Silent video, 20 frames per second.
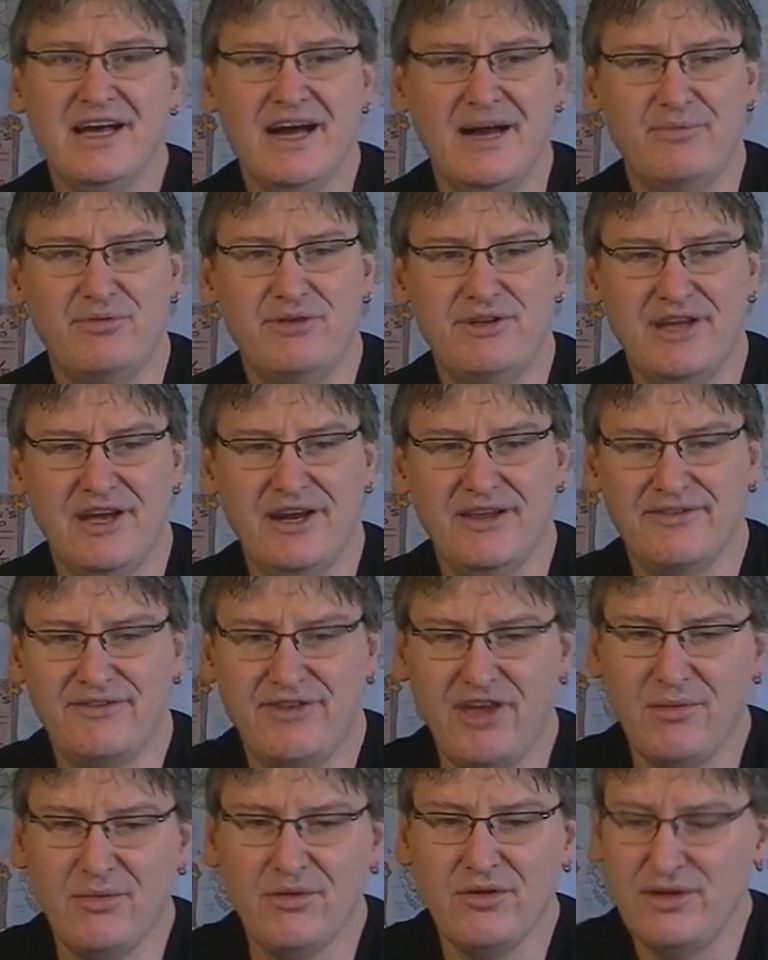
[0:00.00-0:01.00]
I put it down on
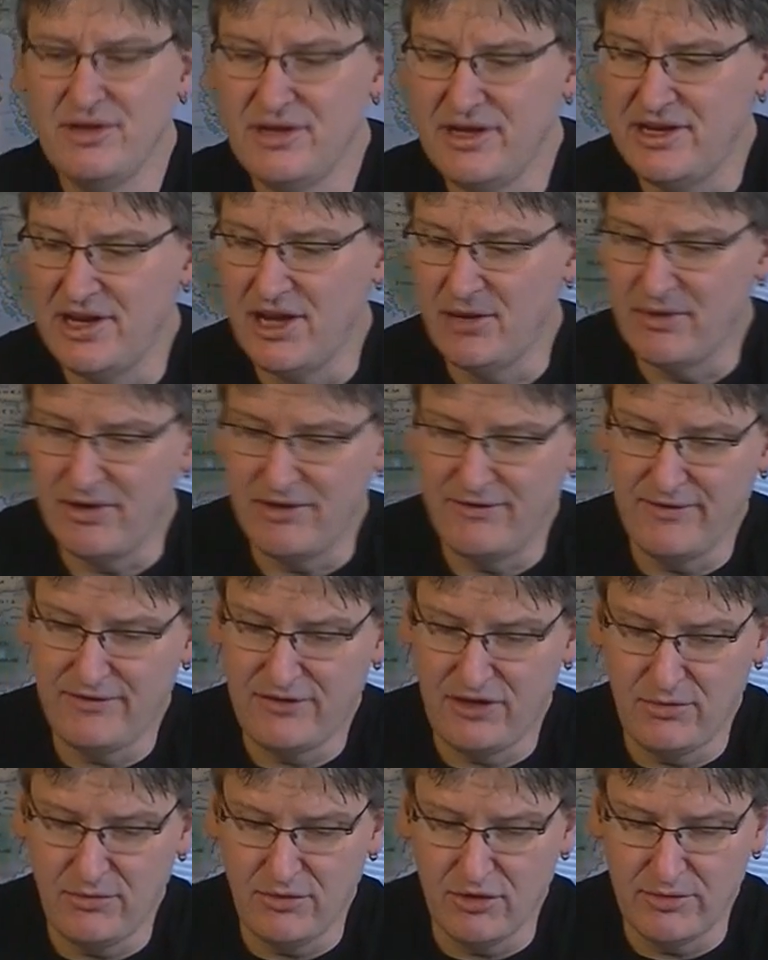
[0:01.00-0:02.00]
the table, and now my
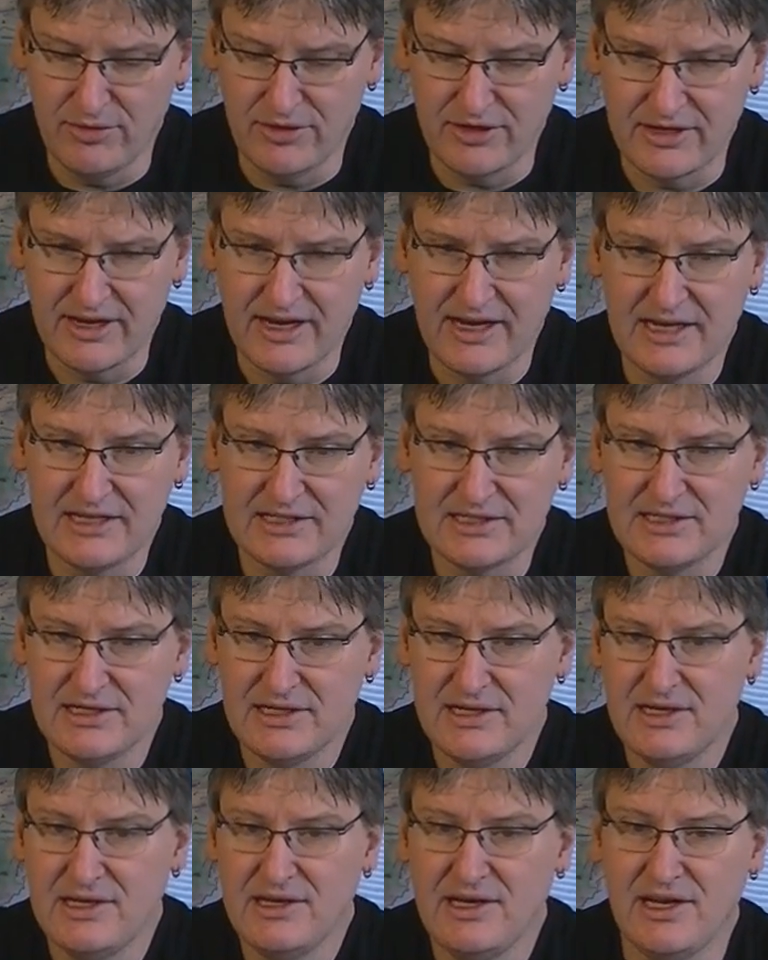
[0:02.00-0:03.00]
15mm
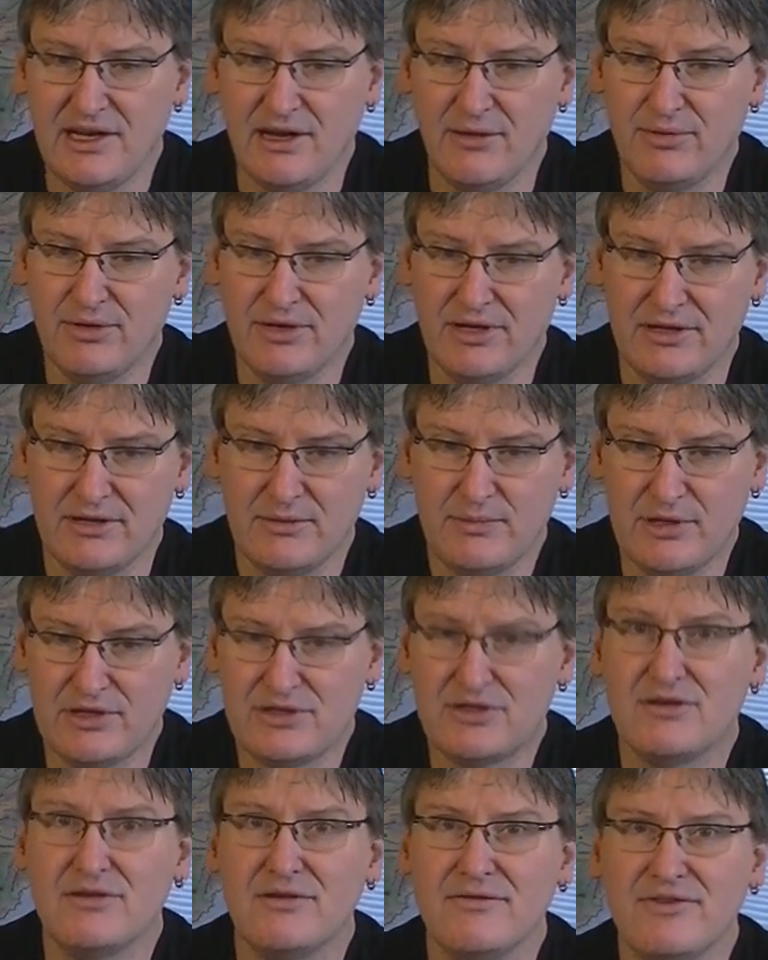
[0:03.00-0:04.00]
guys, and I'll put a
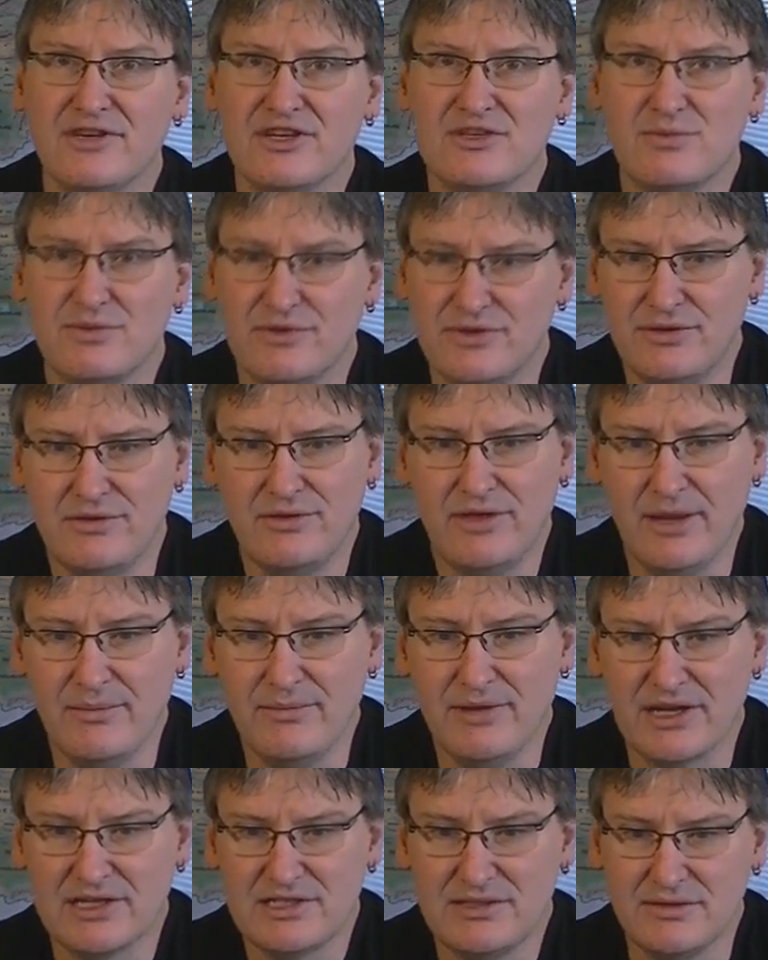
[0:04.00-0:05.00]
picture of this with
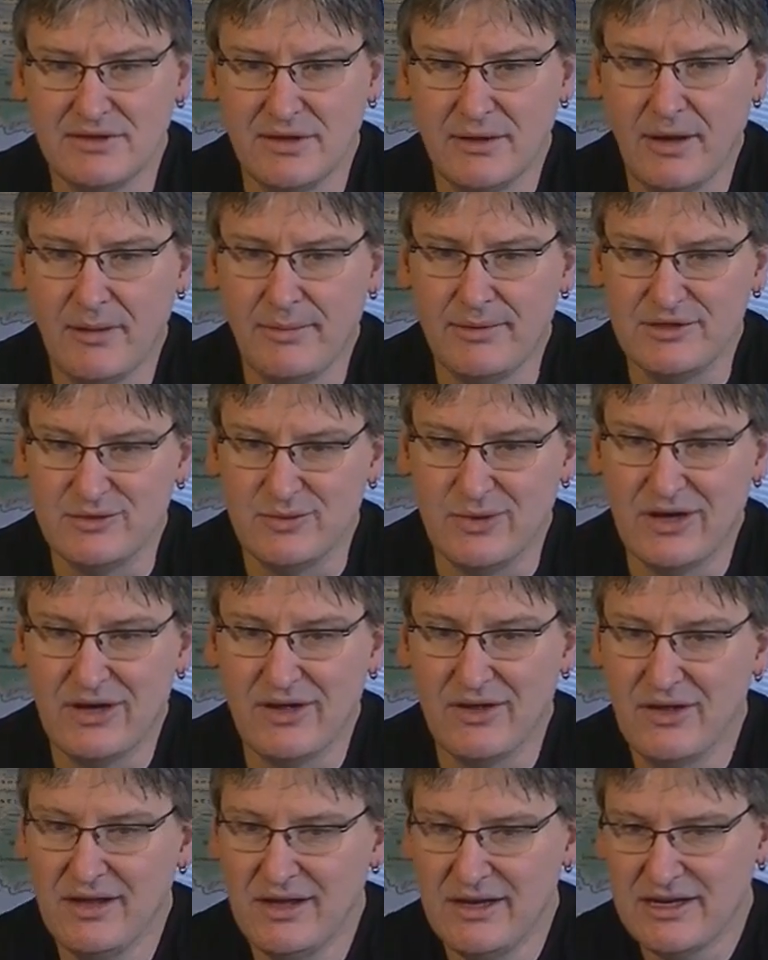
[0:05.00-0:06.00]
them next to it up as
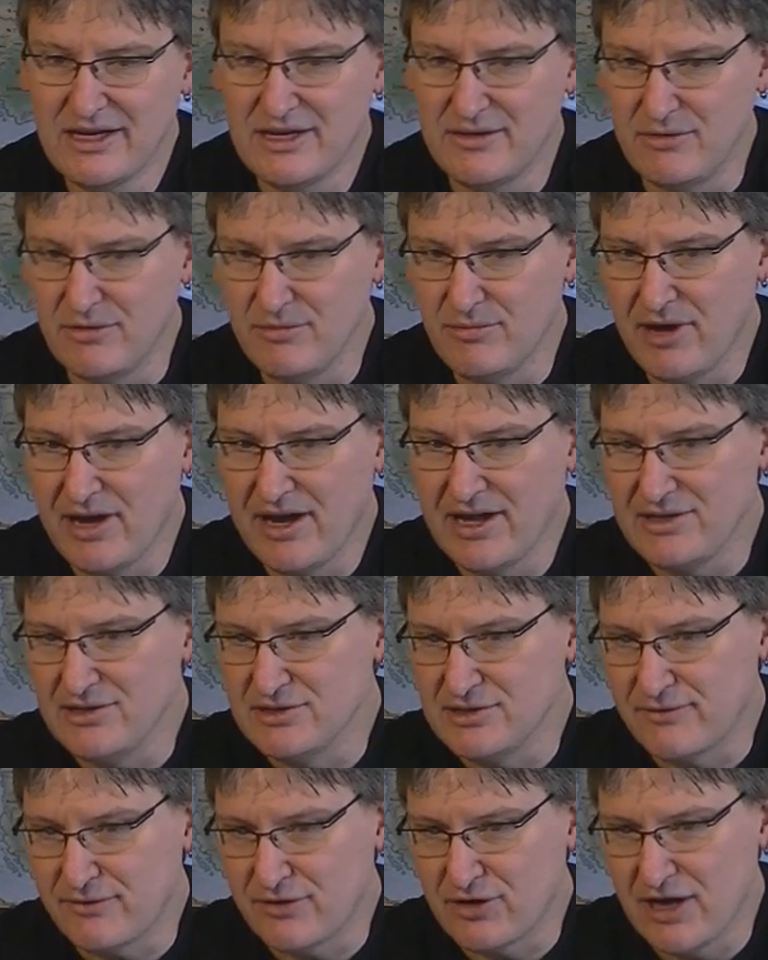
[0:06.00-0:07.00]
well, can run by it,
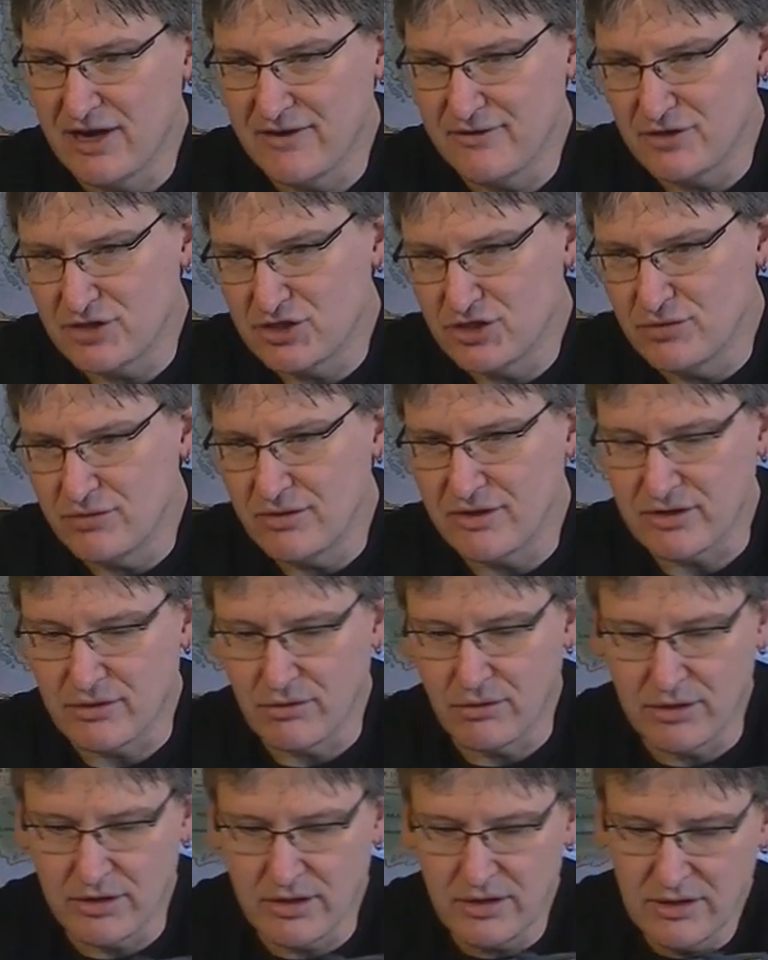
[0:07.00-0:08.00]
use it for cover, shoot around the
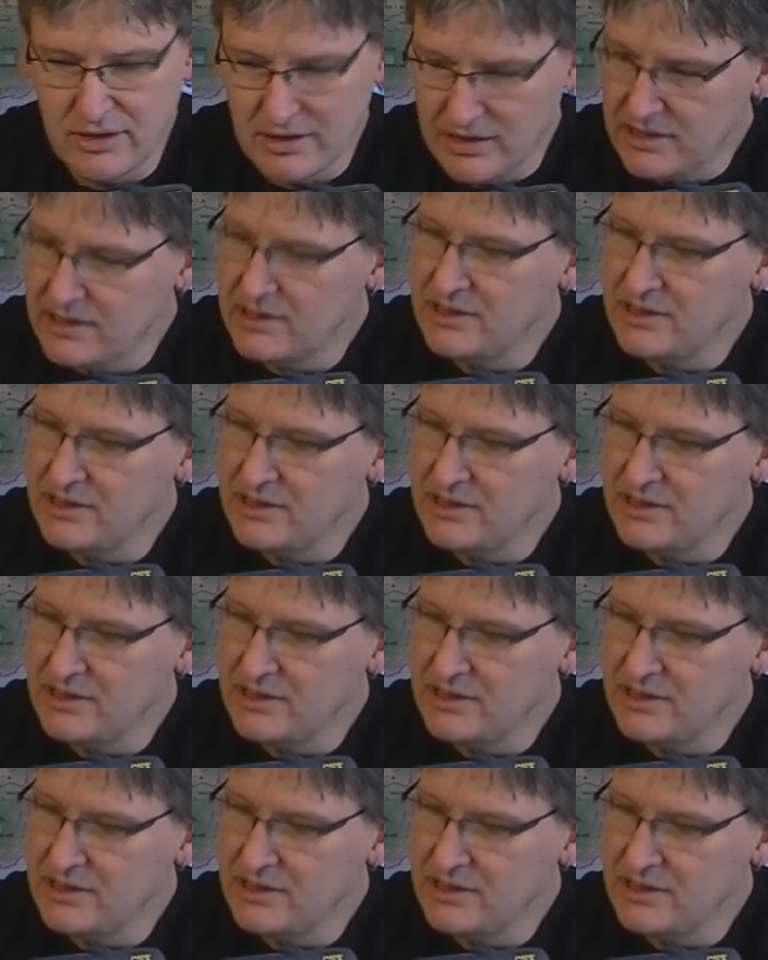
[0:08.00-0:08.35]
corner.